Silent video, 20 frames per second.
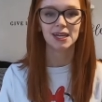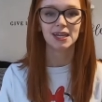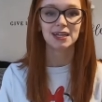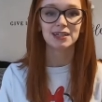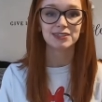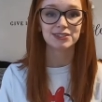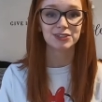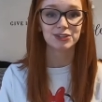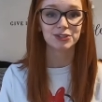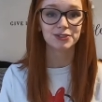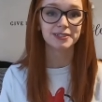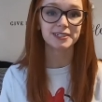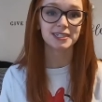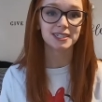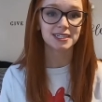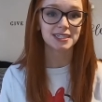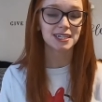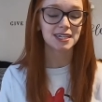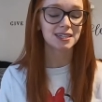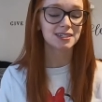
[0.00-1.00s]
So
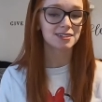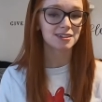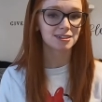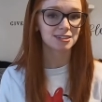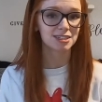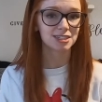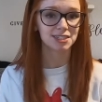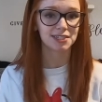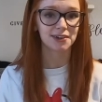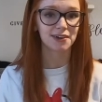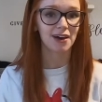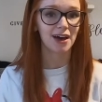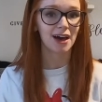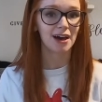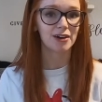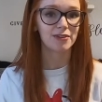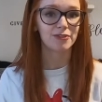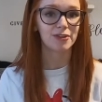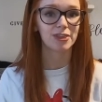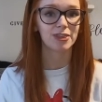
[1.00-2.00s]
Disney does still
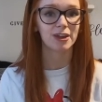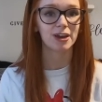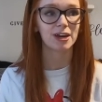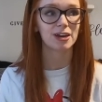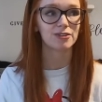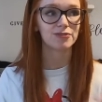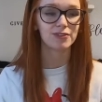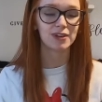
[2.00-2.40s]
have their